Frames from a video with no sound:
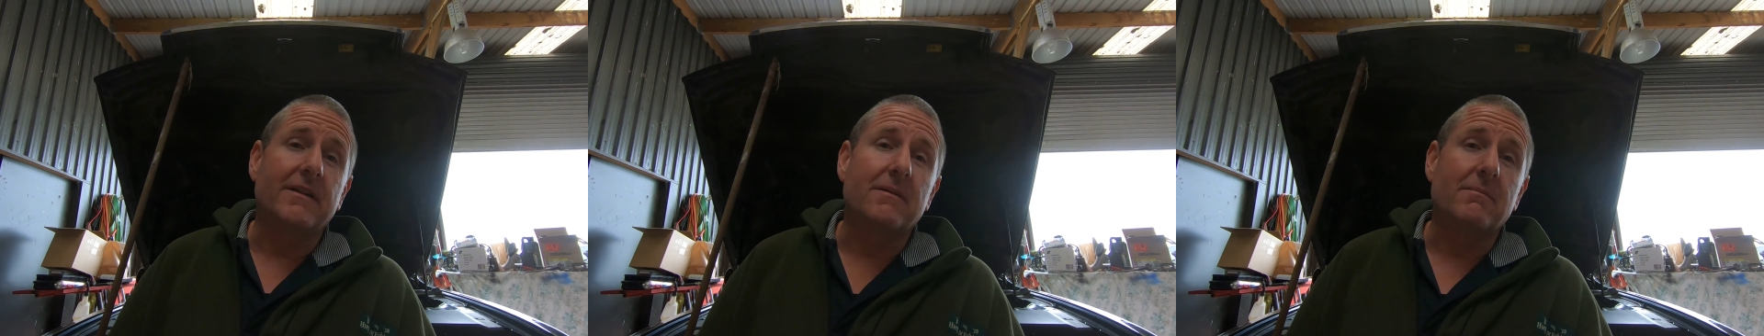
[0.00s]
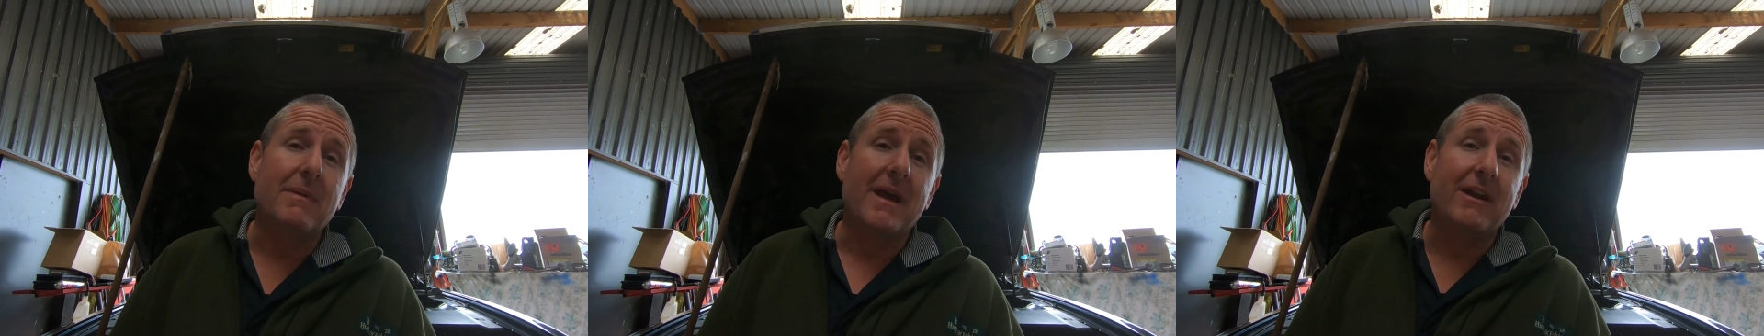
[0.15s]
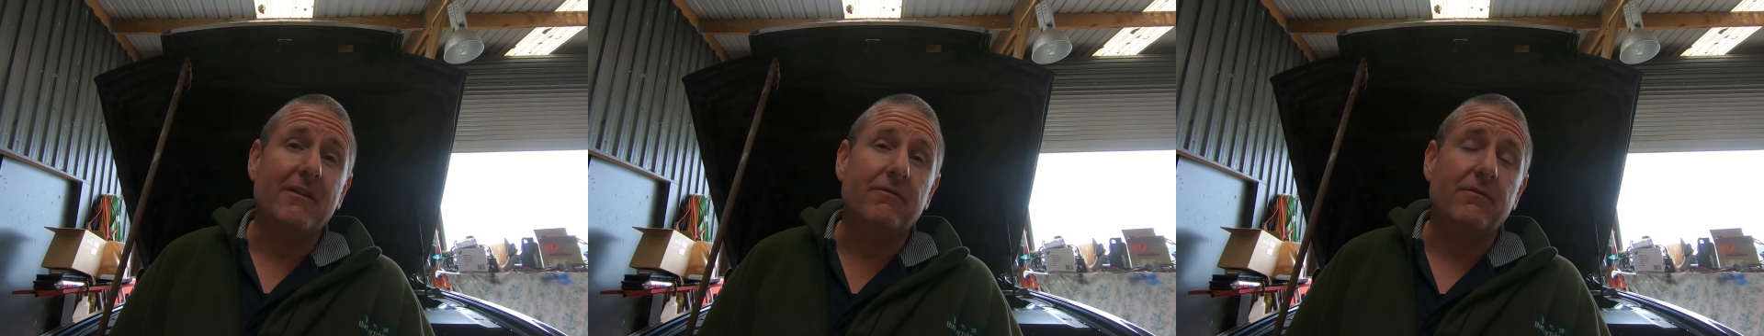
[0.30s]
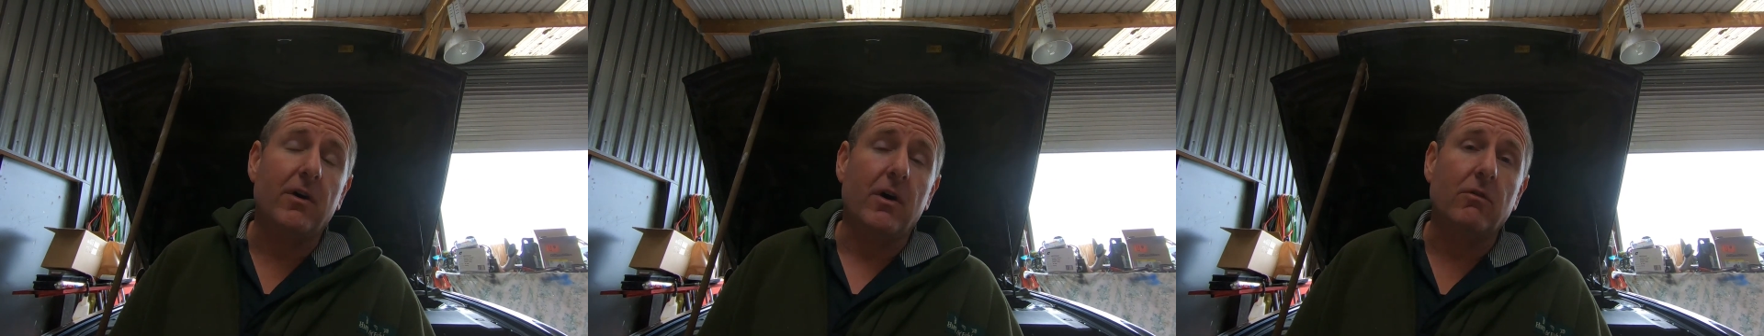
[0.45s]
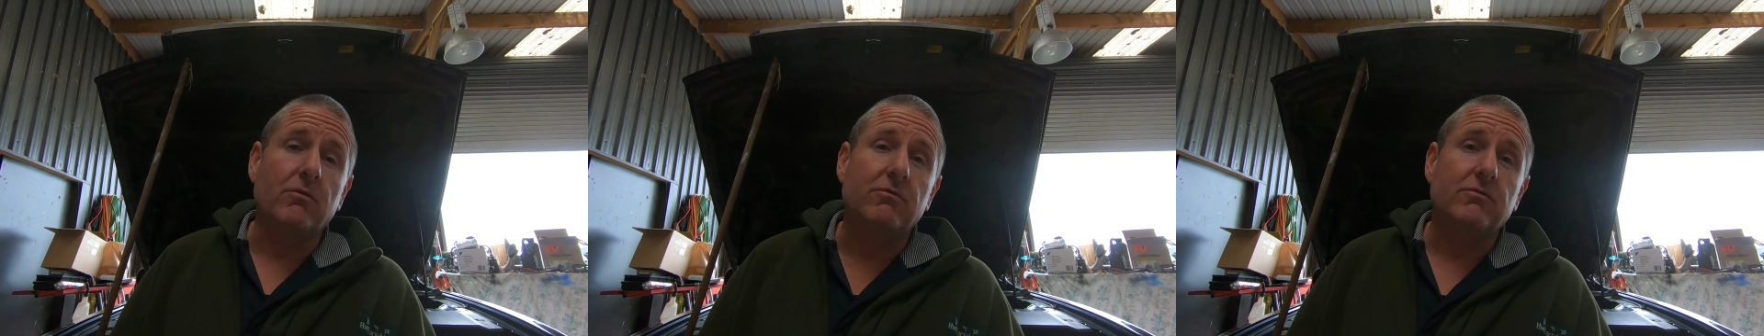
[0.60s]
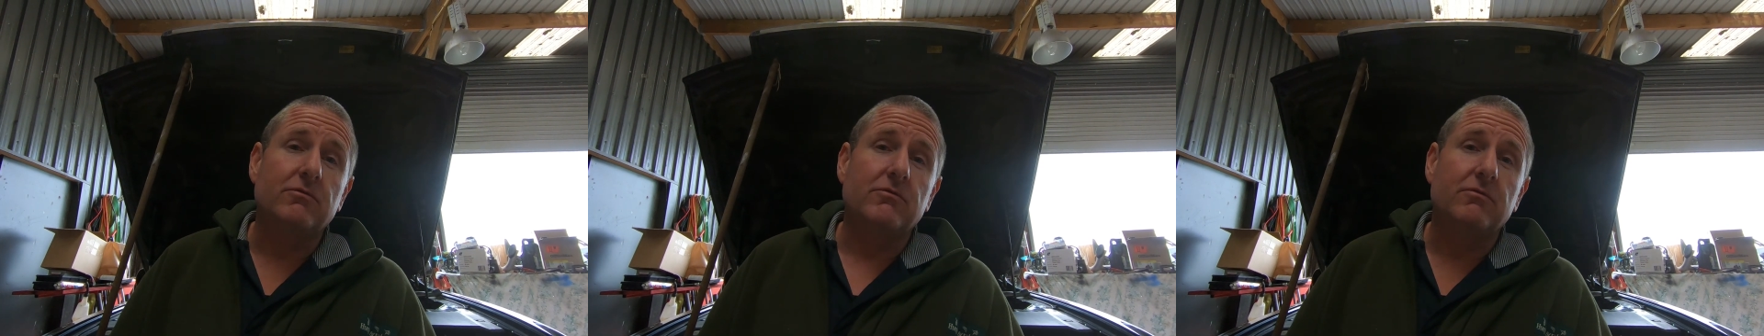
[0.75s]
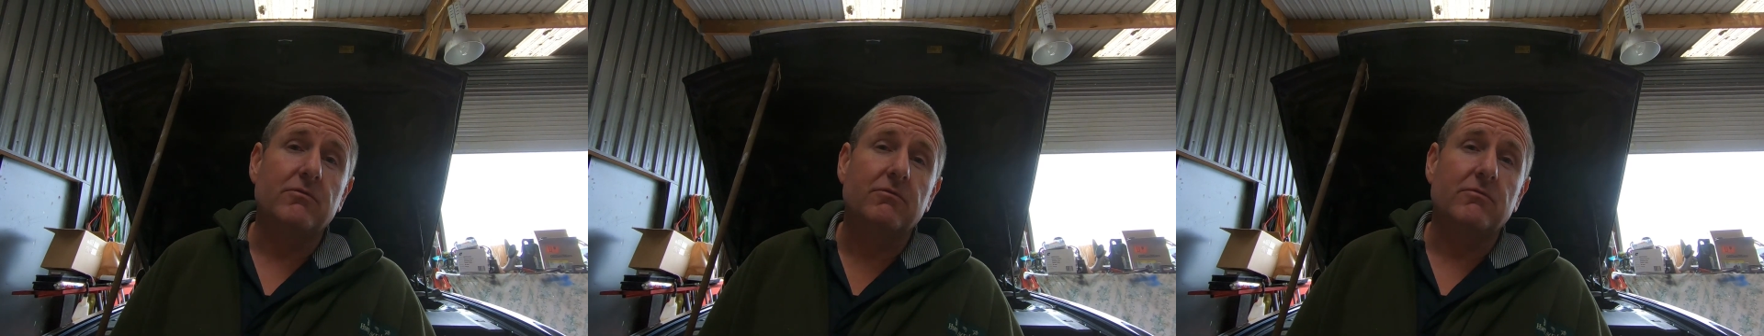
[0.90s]
manifold
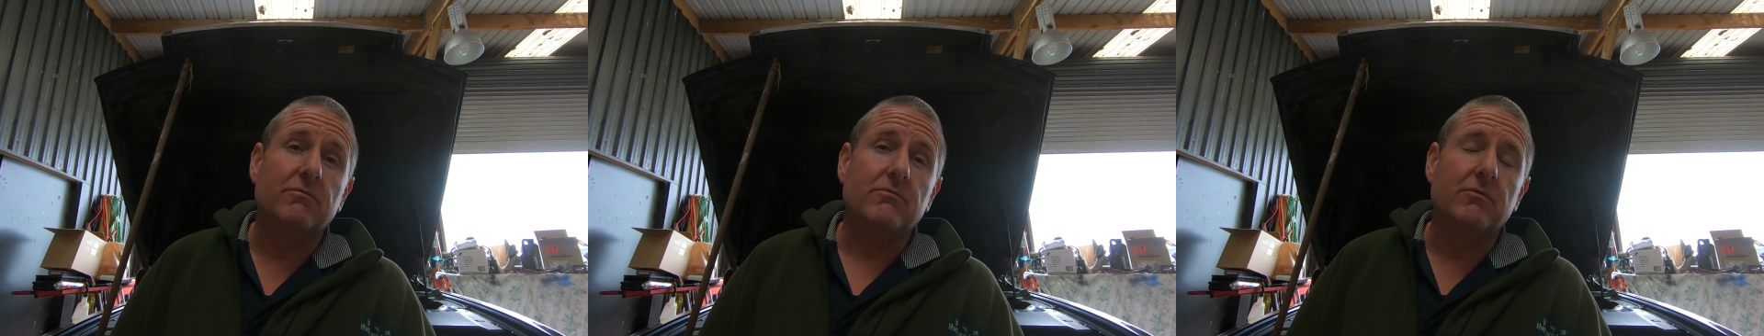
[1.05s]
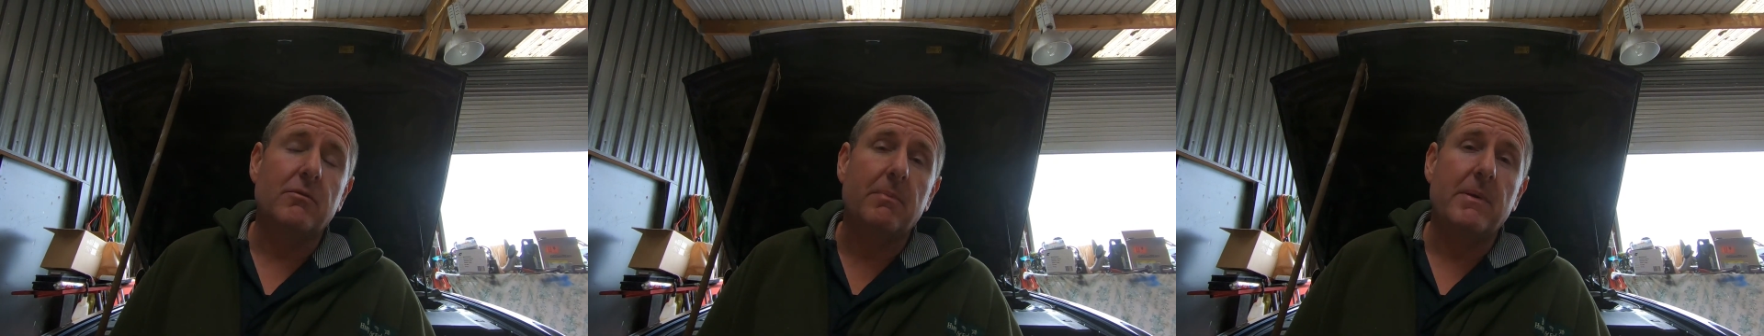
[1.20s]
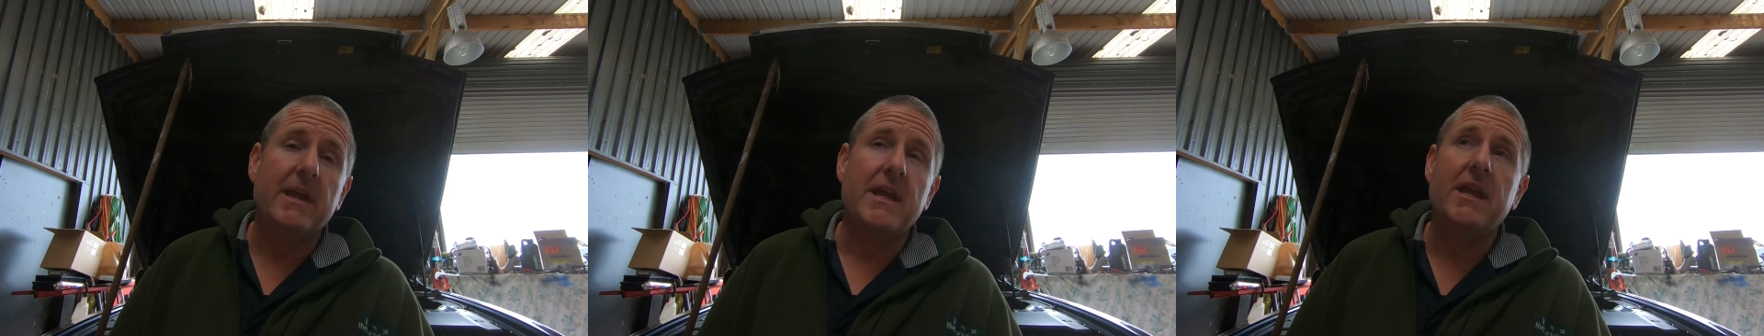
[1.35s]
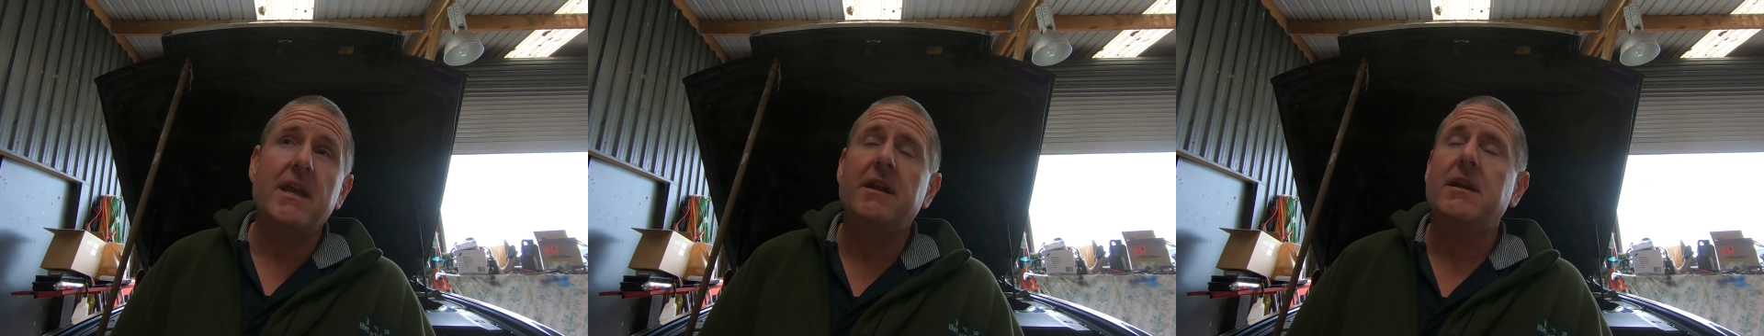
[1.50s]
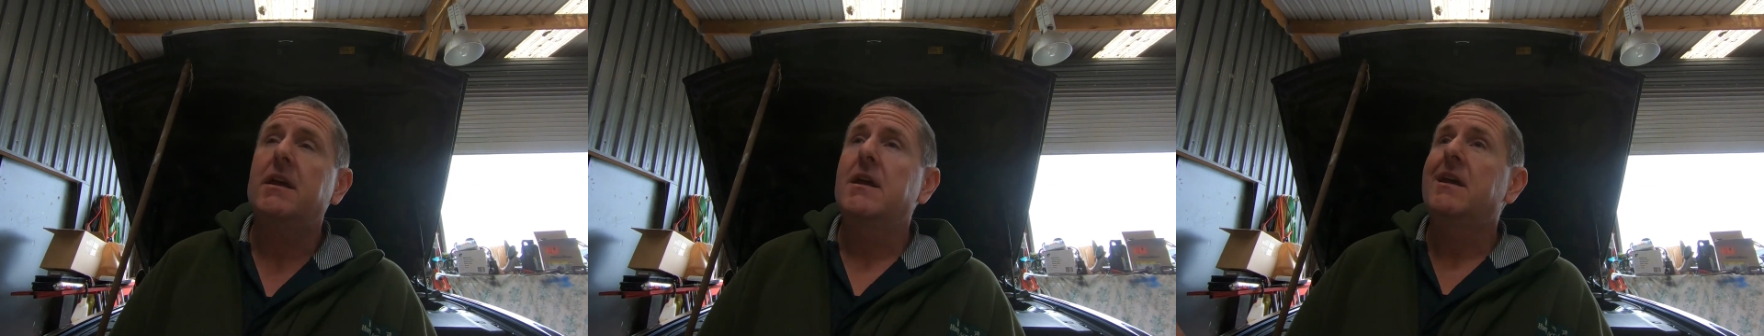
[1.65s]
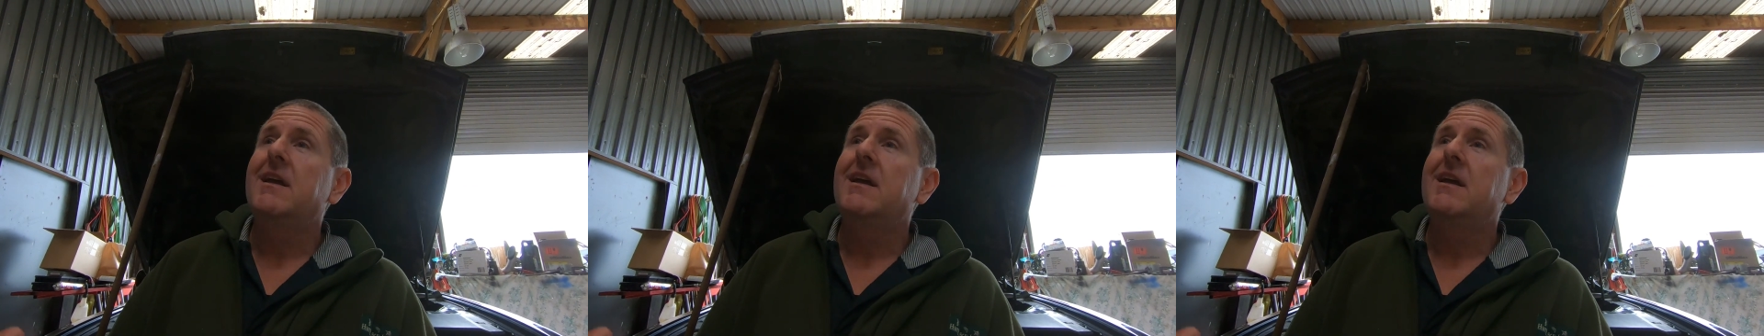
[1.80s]
repaired.